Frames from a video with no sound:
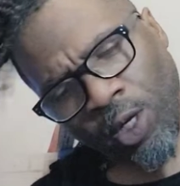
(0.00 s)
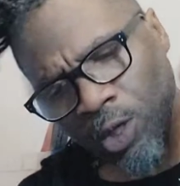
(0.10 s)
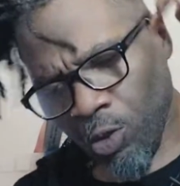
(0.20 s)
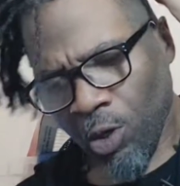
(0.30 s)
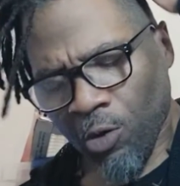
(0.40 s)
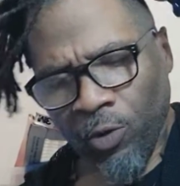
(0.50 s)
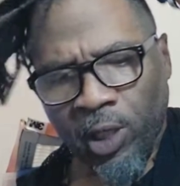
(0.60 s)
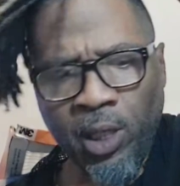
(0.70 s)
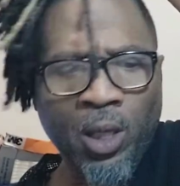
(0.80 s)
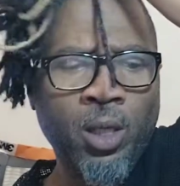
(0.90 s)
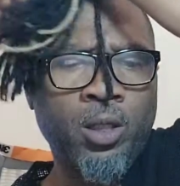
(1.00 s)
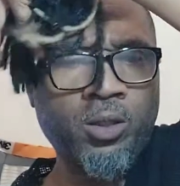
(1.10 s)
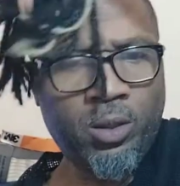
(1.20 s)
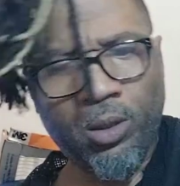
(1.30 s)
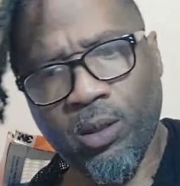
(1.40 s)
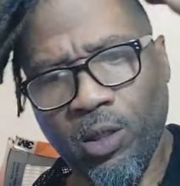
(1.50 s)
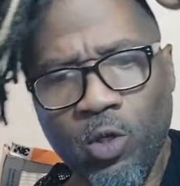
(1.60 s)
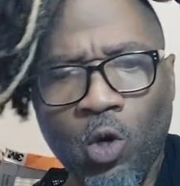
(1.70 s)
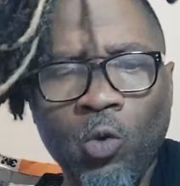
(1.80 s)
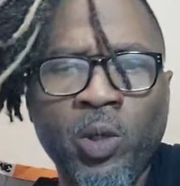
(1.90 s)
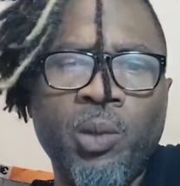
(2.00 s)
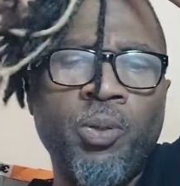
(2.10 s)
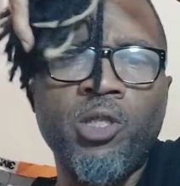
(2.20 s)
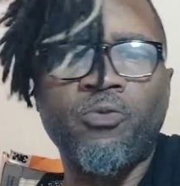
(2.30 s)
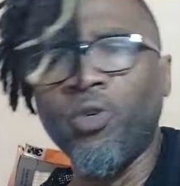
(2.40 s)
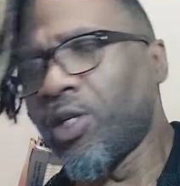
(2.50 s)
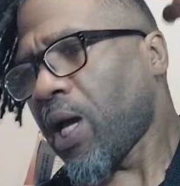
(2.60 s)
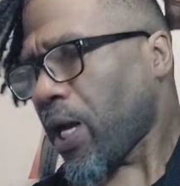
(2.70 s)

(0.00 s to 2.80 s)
you don't really uh you don't really put your foot down.